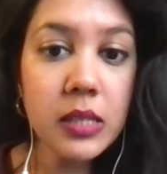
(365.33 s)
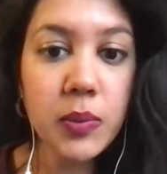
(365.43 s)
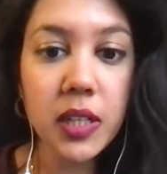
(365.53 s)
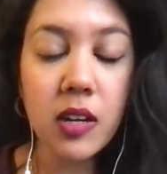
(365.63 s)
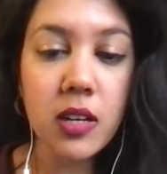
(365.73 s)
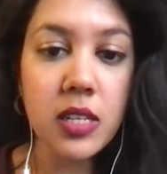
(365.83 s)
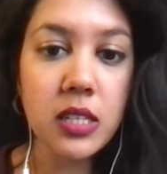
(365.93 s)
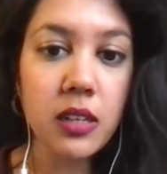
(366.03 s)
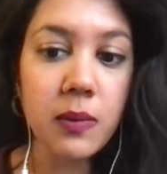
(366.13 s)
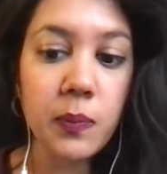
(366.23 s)
because
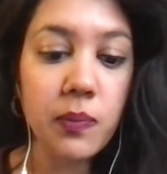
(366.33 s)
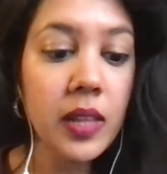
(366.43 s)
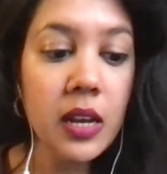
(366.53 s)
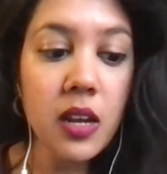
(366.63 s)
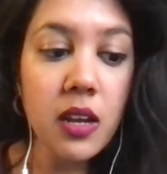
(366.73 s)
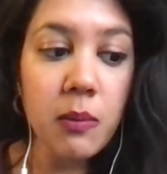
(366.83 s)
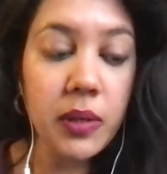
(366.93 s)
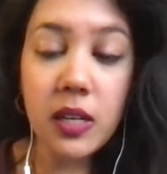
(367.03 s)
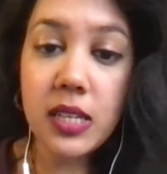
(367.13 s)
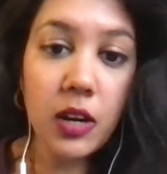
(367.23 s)

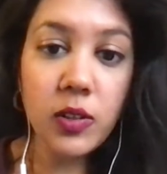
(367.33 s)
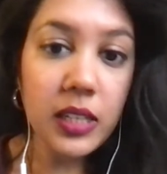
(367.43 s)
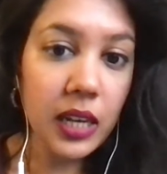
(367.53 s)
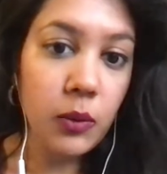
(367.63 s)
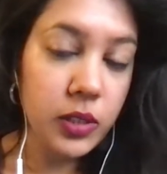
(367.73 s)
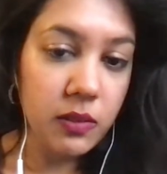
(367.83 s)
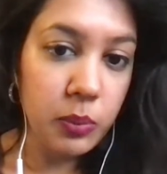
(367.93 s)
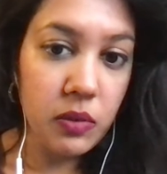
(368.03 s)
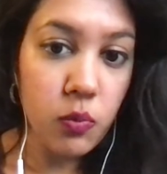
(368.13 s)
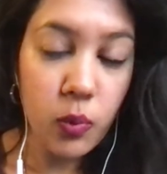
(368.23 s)
I don't think I would have been